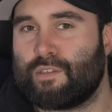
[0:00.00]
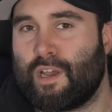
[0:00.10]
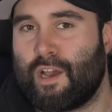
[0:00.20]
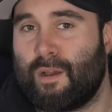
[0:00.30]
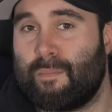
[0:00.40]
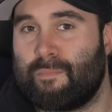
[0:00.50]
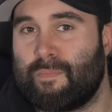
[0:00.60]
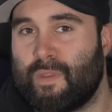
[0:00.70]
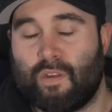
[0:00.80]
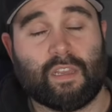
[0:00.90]

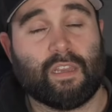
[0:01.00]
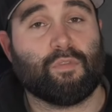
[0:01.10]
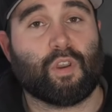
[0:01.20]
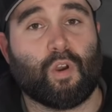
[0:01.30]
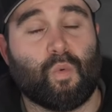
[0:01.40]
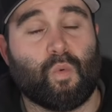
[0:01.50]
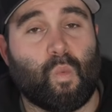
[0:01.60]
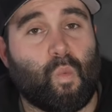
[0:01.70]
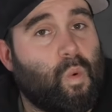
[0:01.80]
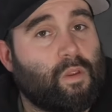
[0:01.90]
You don't even know
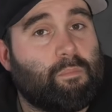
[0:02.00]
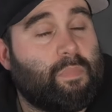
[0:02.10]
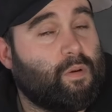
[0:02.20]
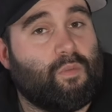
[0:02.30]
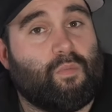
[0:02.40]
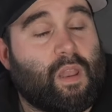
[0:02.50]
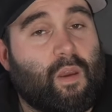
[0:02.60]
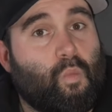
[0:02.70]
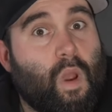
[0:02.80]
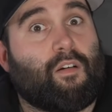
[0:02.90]
which build, but
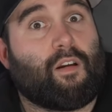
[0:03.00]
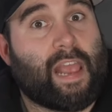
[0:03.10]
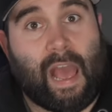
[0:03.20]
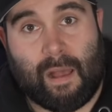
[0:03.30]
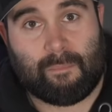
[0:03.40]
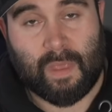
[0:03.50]
like where I am.